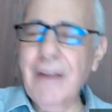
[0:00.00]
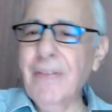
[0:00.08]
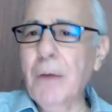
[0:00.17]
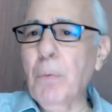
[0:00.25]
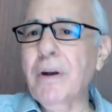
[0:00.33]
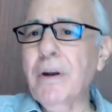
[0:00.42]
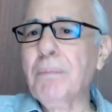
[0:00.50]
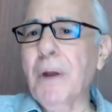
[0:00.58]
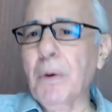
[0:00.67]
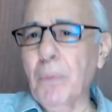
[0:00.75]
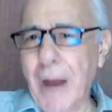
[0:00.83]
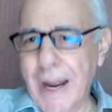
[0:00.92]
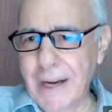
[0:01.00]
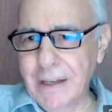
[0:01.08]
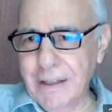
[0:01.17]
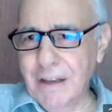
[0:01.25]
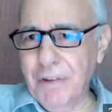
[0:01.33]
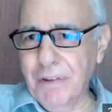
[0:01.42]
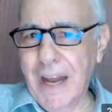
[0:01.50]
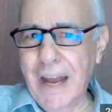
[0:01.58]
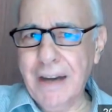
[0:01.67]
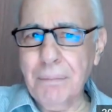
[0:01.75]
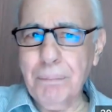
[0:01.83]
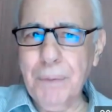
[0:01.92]
And they would have been right if it
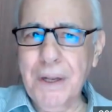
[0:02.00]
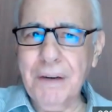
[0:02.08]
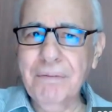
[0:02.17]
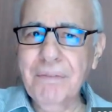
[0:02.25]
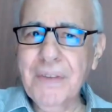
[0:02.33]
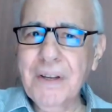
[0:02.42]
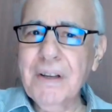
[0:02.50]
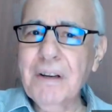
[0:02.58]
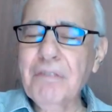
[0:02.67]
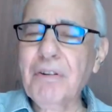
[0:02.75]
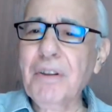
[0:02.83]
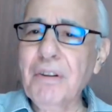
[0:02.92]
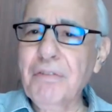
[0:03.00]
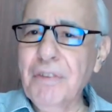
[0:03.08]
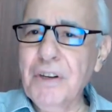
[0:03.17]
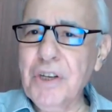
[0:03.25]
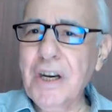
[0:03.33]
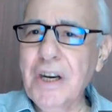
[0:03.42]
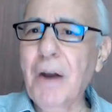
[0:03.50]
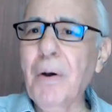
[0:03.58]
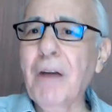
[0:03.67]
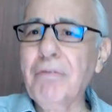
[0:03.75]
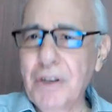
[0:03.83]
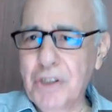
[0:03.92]
hadn't been for the
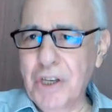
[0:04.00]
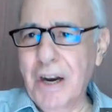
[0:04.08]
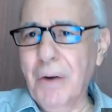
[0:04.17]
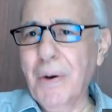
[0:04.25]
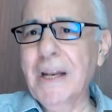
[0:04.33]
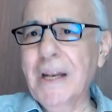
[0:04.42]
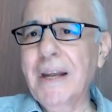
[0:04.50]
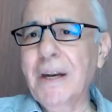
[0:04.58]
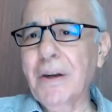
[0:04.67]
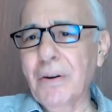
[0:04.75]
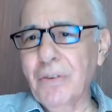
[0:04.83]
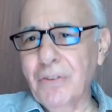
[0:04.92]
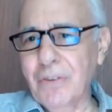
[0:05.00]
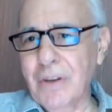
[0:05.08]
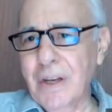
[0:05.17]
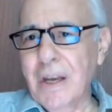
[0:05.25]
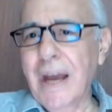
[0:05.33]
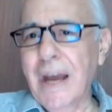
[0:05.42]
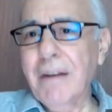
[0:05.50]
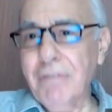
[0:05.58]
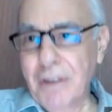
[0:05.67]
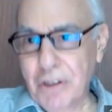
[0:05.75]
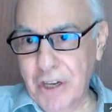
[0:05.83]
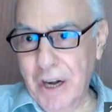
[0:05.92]
visionary, visionary leaders and a
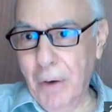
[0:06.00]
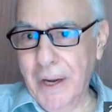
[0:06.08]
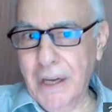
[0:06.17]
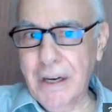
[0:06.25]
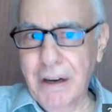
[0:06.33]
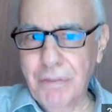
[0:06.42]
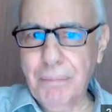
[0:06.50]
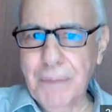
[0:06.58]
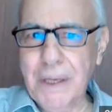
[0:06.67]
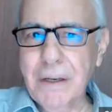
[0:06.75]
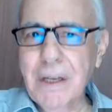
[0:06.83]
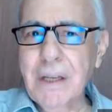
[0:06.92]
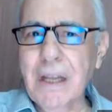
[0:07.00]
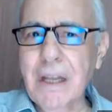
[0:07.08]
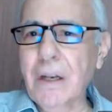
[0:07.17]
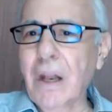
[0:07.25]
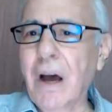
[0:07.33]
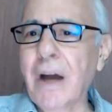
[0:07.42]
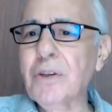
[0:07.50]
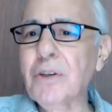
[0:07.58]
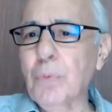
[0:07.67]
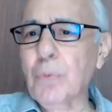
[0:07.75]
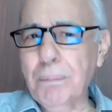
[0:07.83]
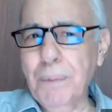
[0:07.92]
visionary government that
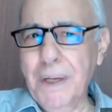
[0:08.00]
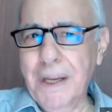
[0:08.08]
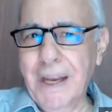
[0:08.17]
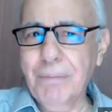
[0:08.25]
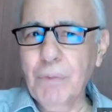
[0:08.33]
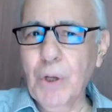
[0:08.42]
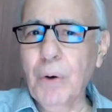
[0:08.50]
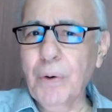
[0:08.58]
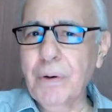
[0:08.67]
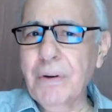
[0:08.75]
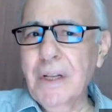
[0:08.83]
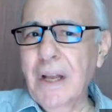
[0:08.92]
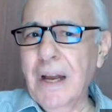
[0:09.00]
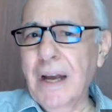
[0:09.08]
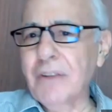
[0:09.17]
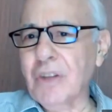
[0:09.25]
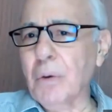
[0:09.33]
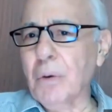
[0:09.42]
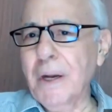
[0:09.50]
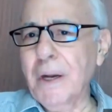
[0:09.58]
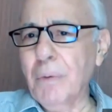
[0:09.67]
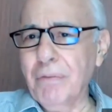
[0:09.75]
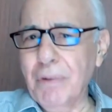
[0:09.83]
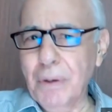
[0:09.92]
launched what became known as the
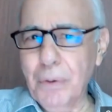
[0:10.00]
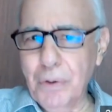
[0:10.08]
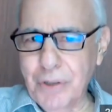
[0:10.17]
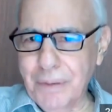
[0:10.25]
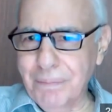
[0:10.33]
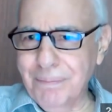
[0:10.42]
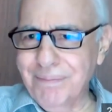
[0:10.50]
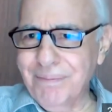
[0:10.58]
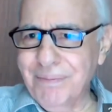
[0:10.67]
Green Revolution.